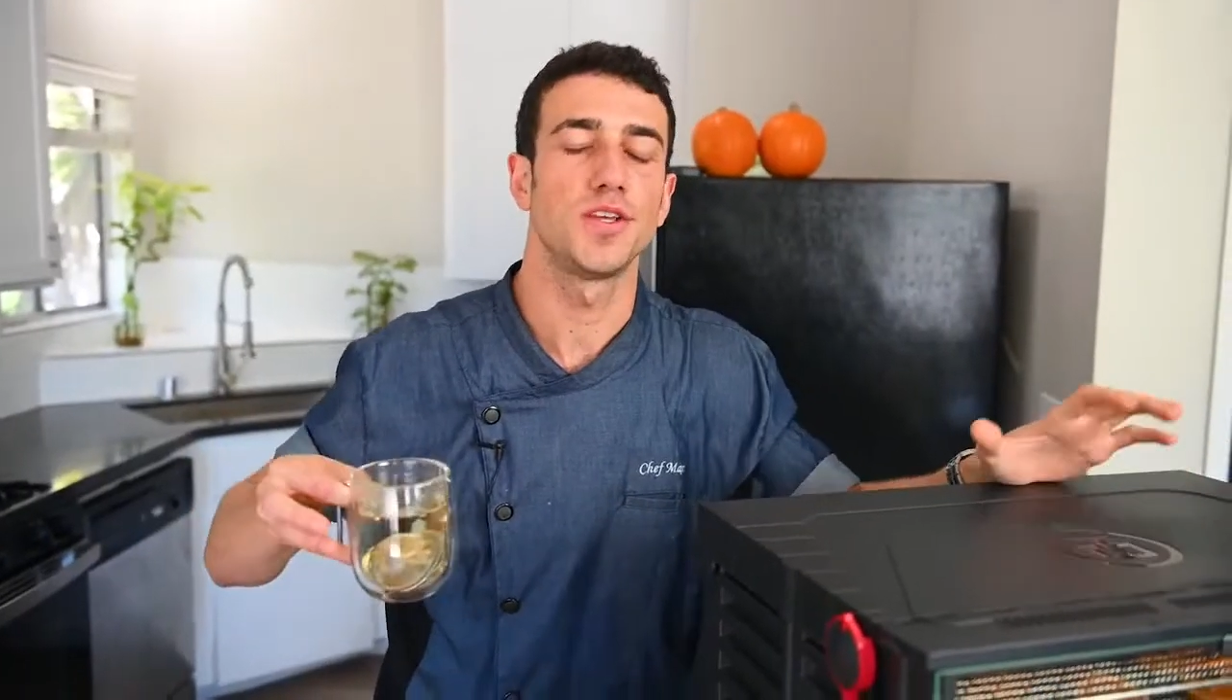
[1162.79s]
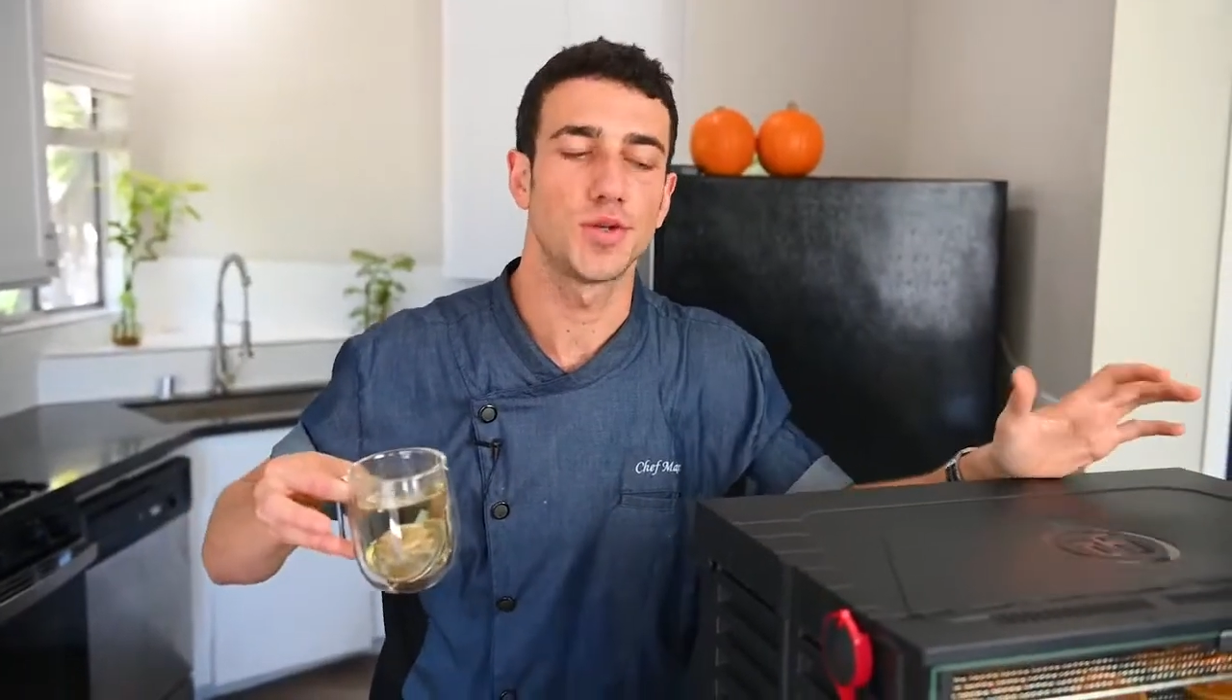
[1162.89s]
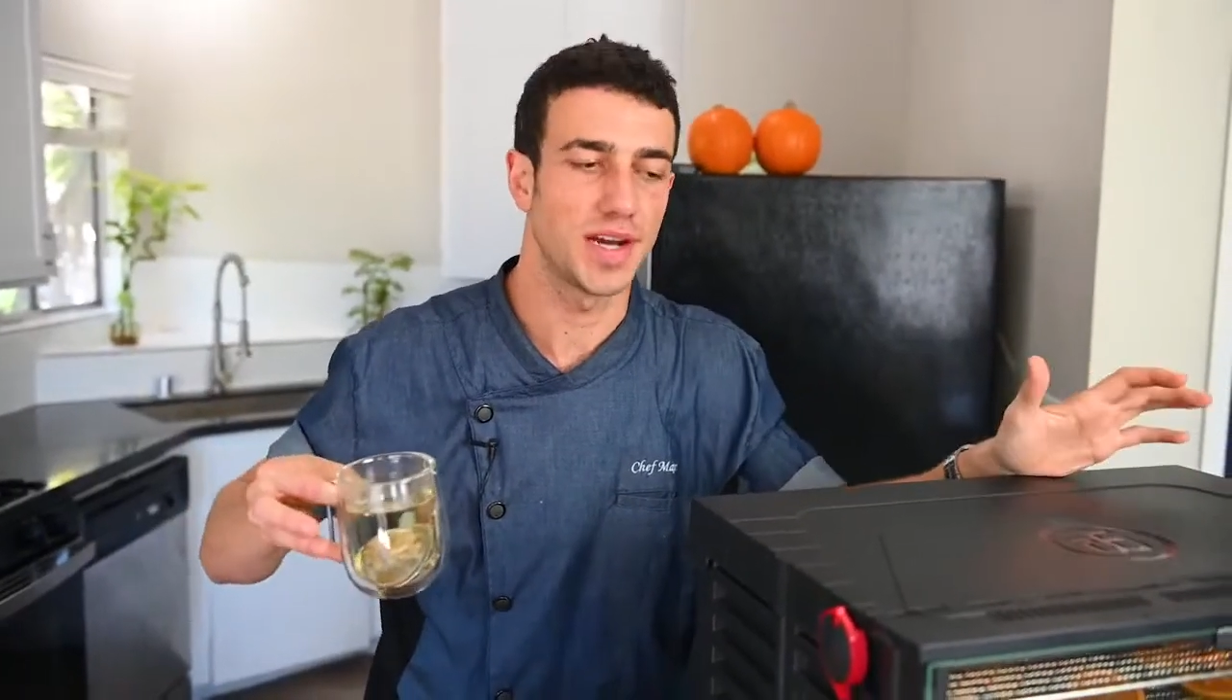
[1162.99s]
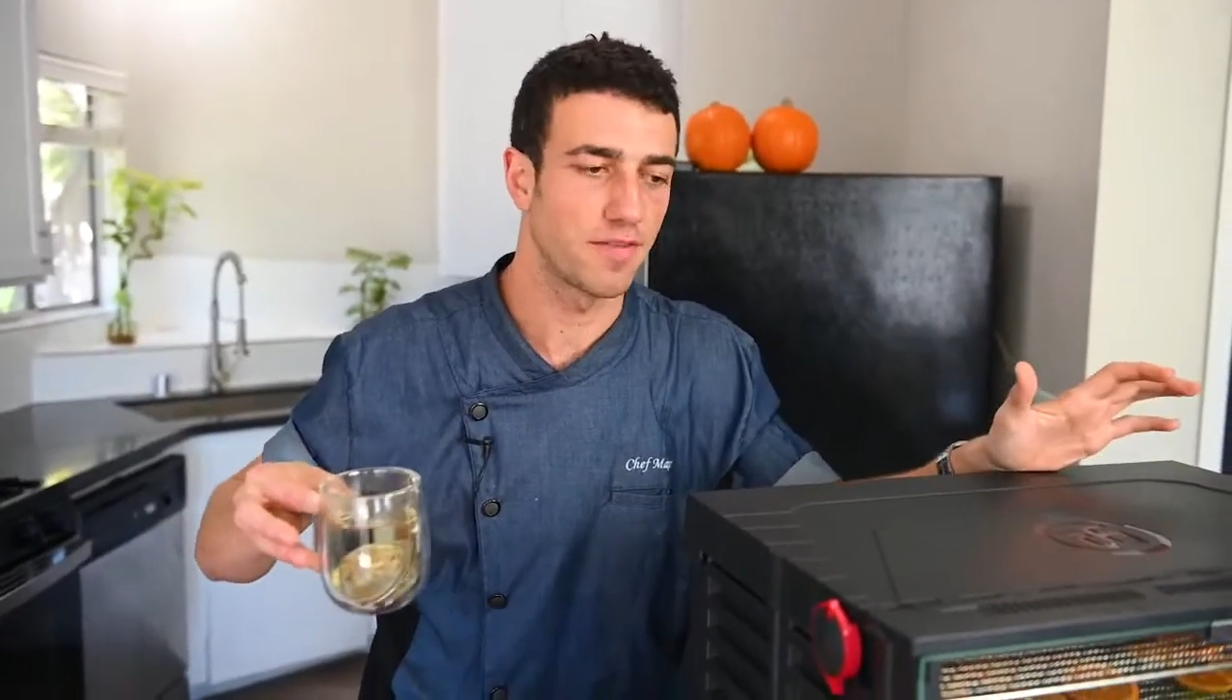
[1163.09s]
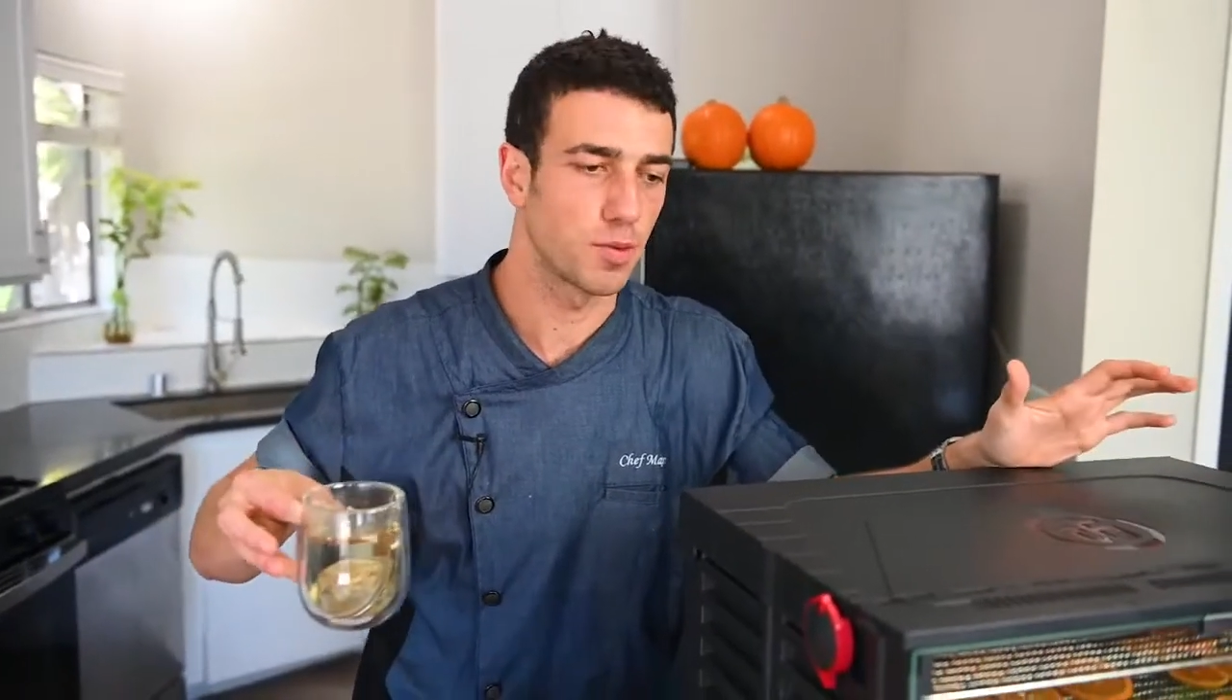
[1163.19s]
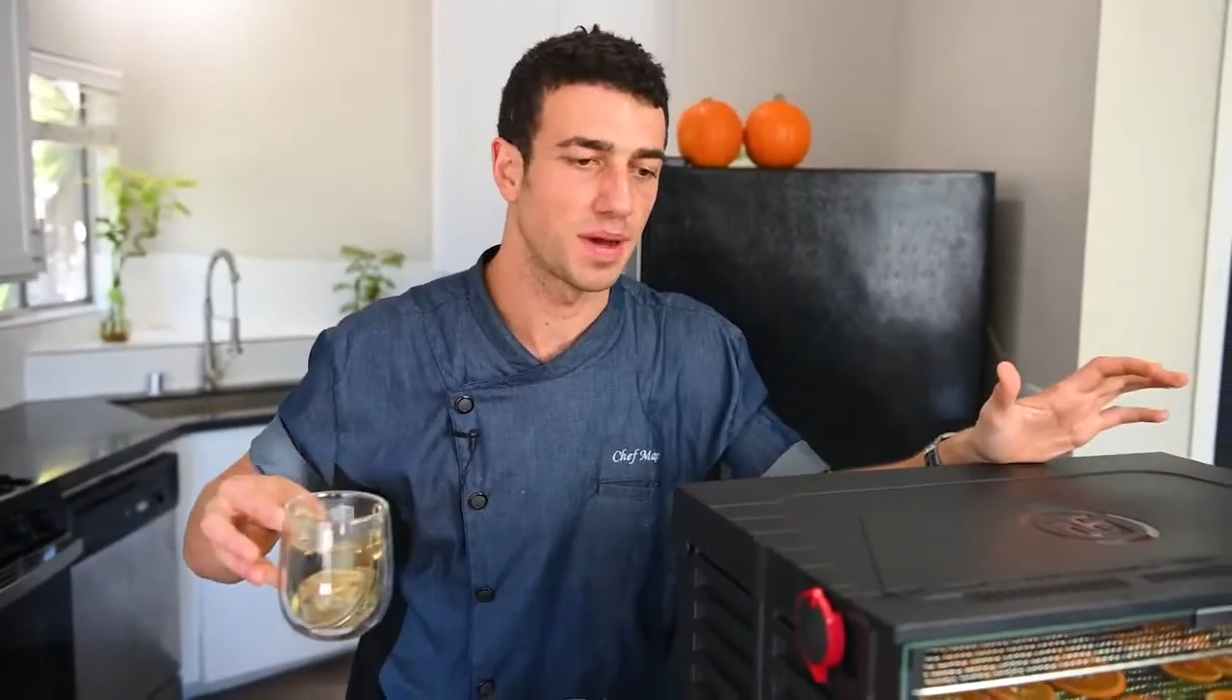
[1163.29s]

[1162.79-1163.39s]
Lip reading: you could ever